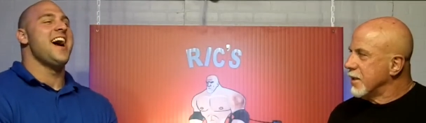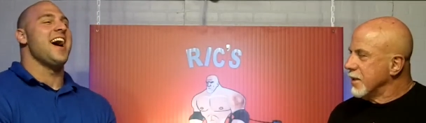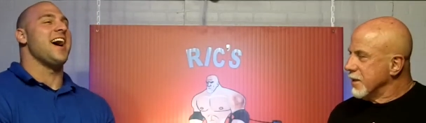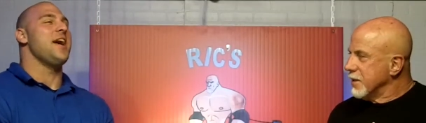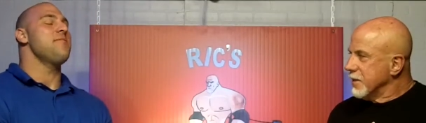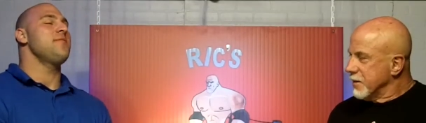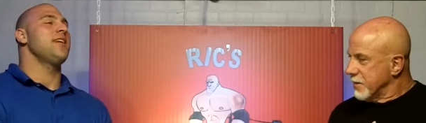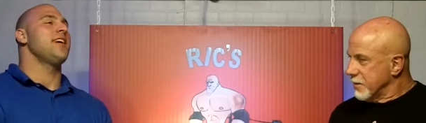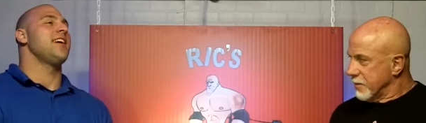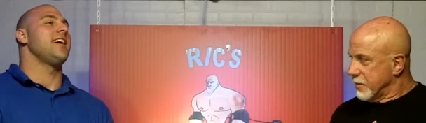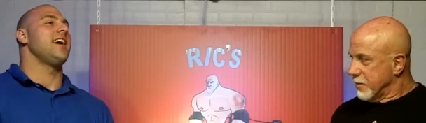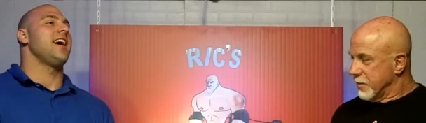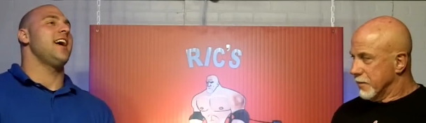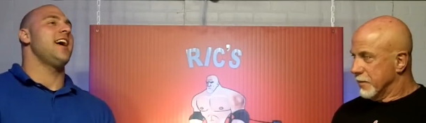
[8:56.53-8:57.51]
Speaker 1: I'm. Uh,
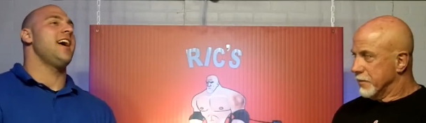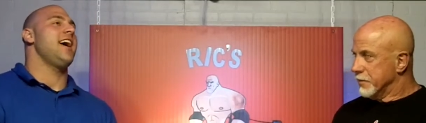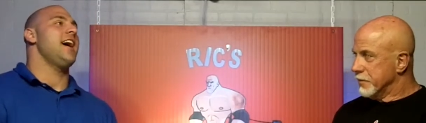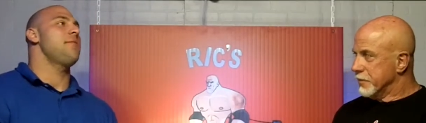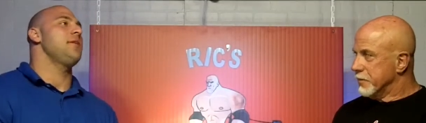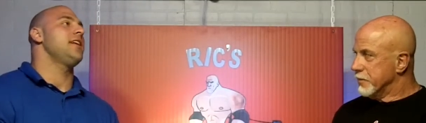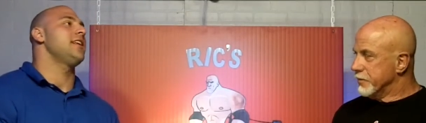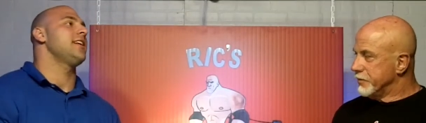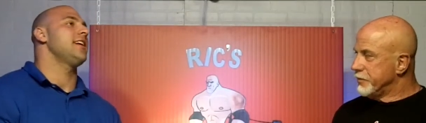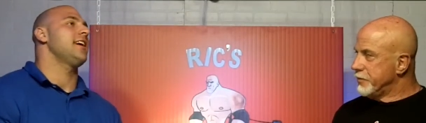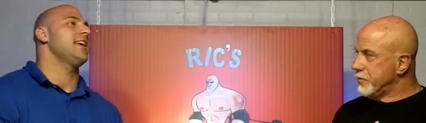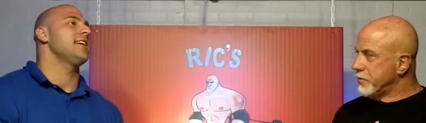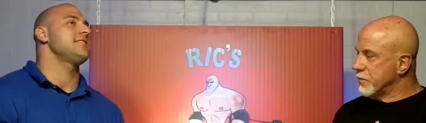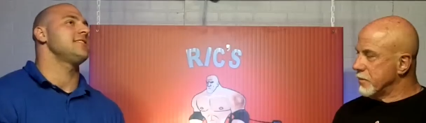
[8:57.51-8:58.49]
I mean, I
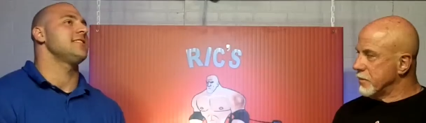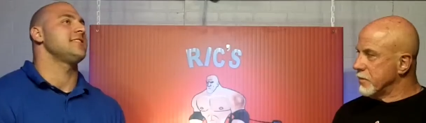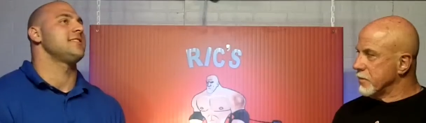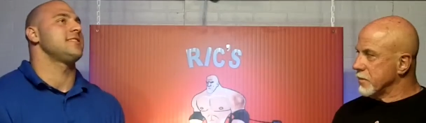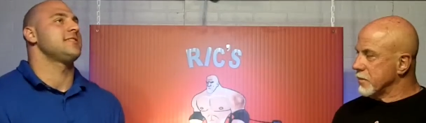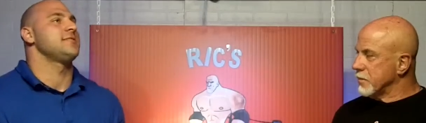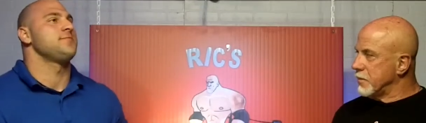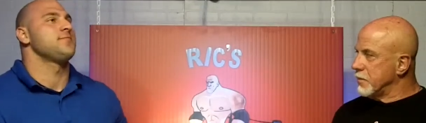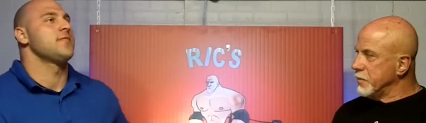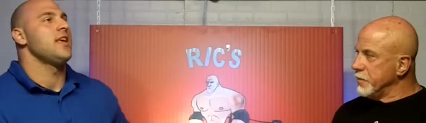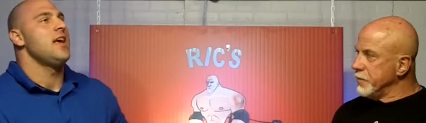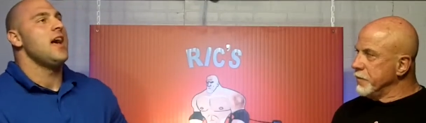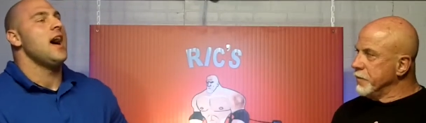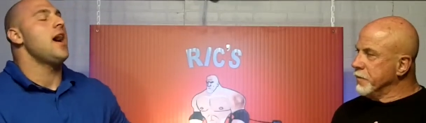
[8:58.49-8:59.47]
guess it's.
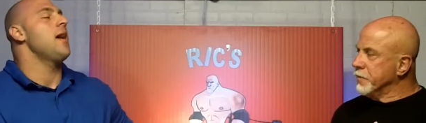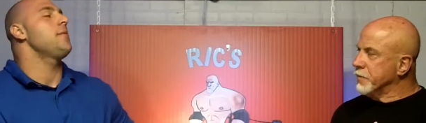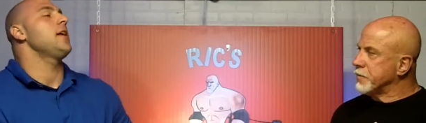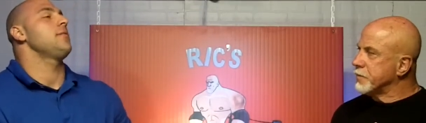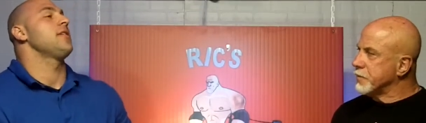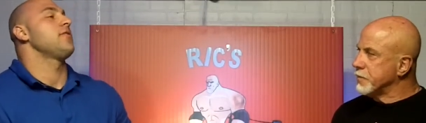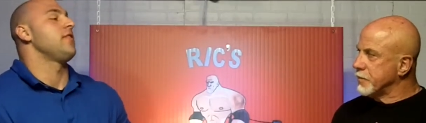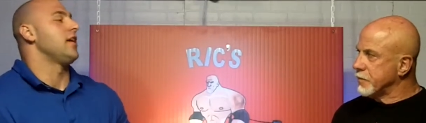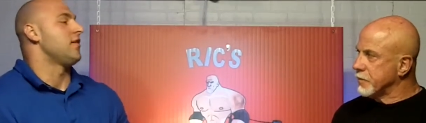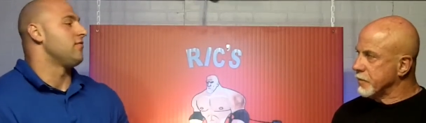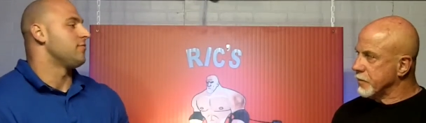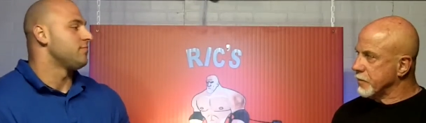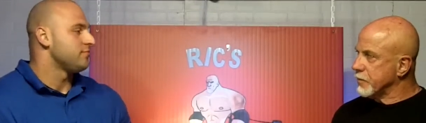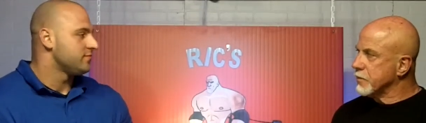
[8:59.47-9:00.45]
I'm not a big fan of
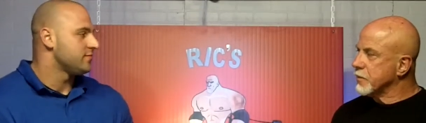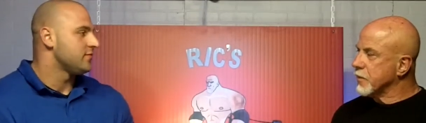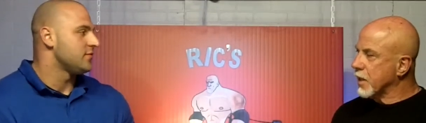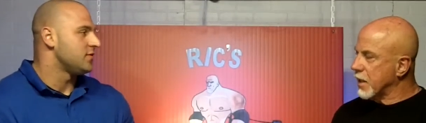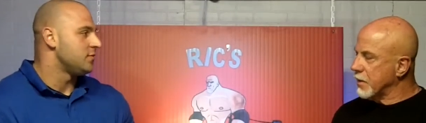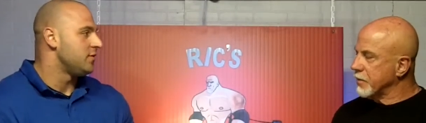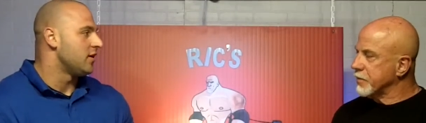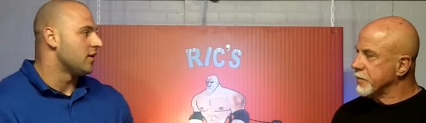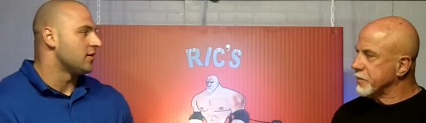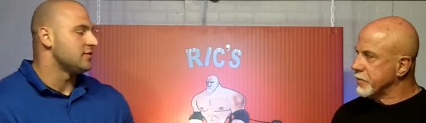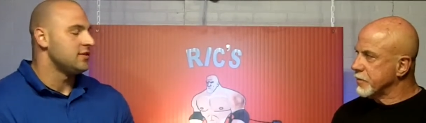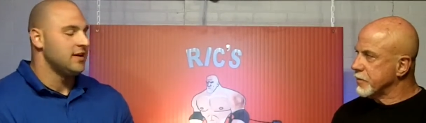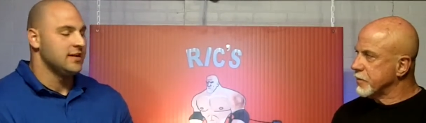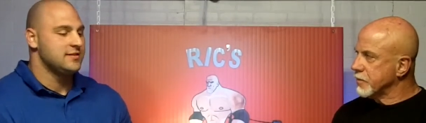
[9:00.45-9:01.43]
them. Okay. To be honest,
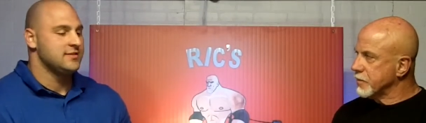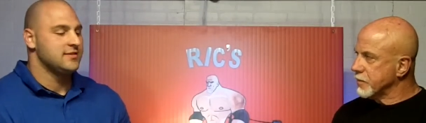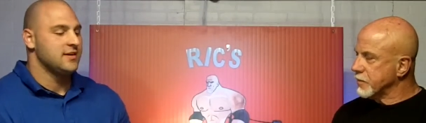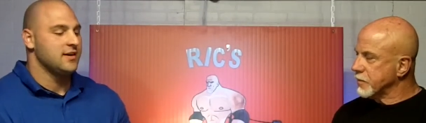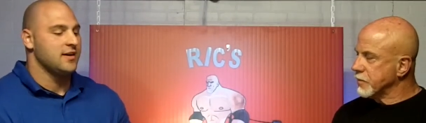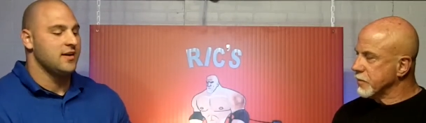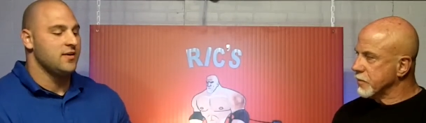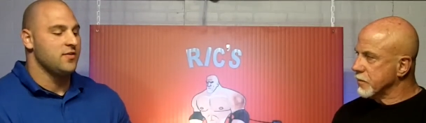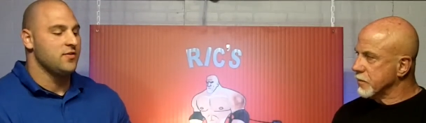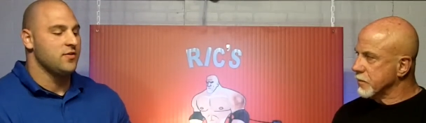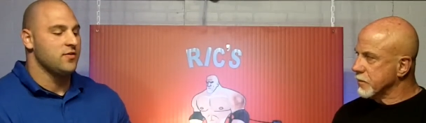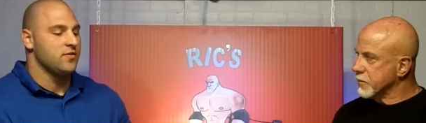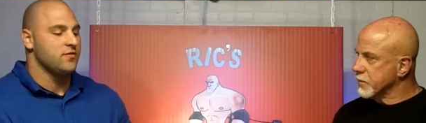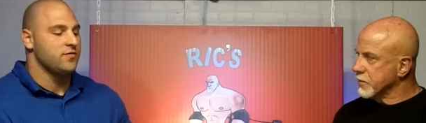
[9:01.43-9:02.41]
it's uh,
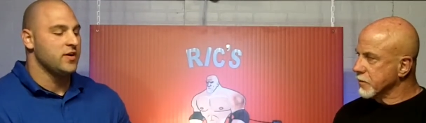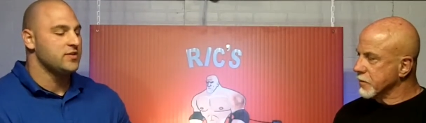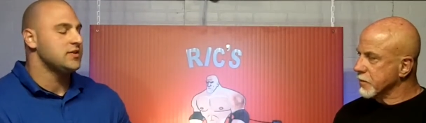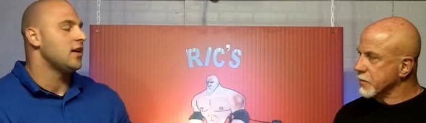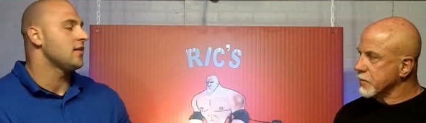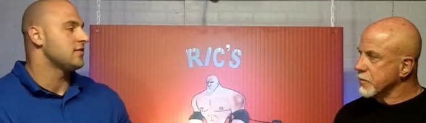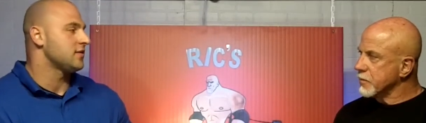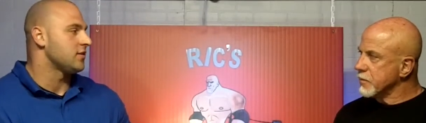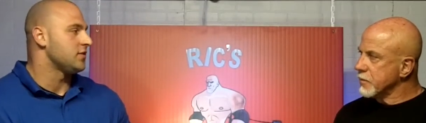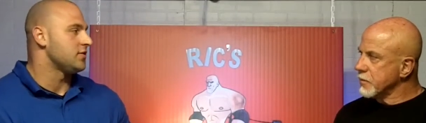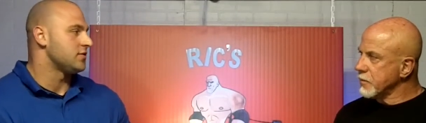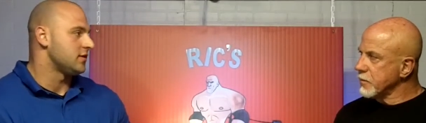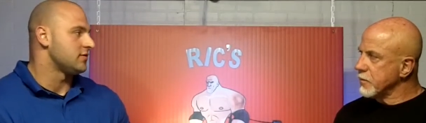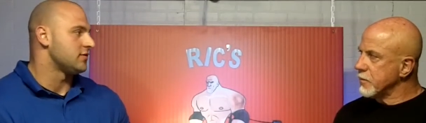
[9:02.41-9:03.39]
they're they're very toxic on your
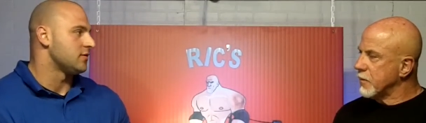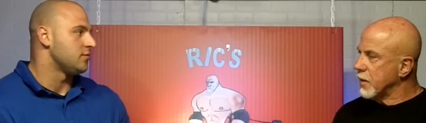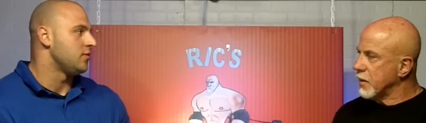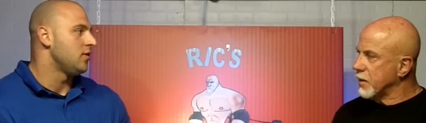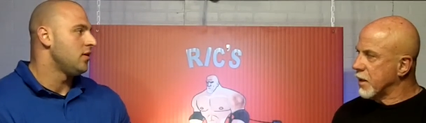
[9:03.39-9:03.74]
system.